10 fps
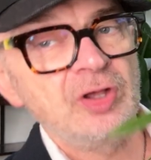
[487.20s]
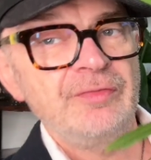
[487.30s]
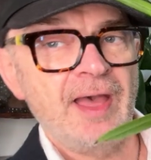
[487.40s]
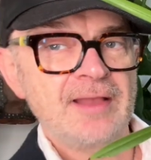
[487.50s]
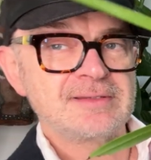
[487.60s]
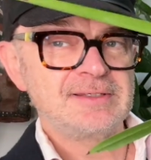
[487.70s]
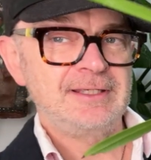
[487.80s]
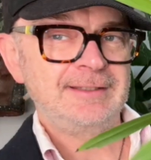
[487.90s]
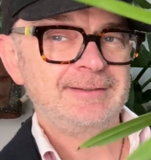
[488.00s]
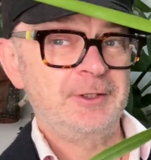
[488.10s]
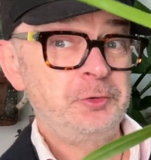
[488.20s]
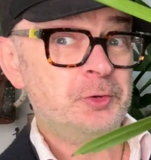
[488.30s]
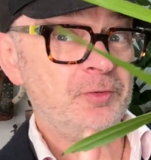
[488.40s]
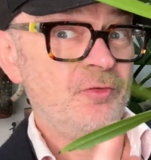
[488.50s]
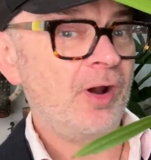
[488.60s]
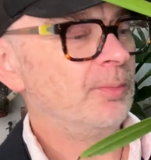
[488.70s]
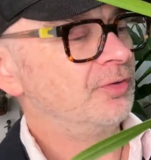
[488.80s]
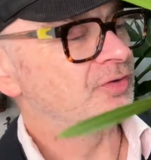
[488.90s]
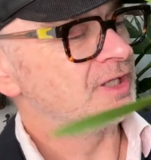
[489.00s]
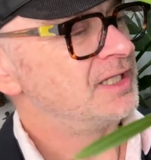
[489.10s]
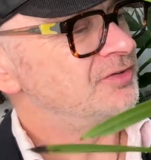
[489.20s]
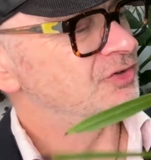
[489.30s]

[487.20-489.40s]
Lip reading: on that in a new environment to